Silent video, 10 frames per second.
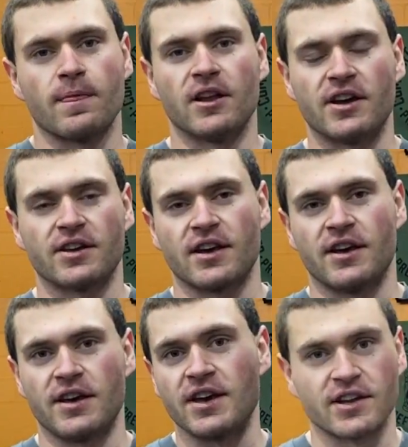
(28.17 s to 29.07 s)
Like
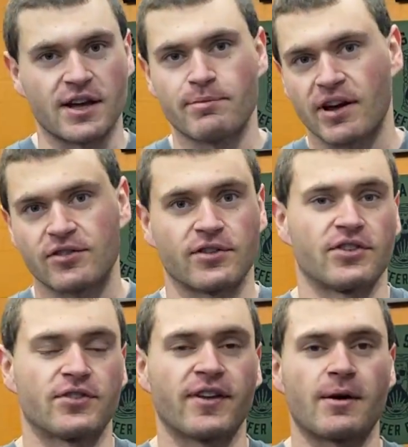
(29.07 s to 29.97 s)
a incline bench
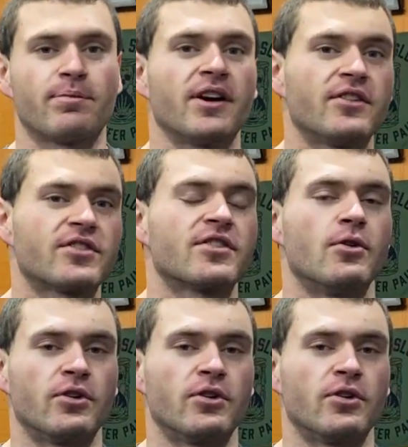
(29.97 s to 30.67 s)
versus flat bench,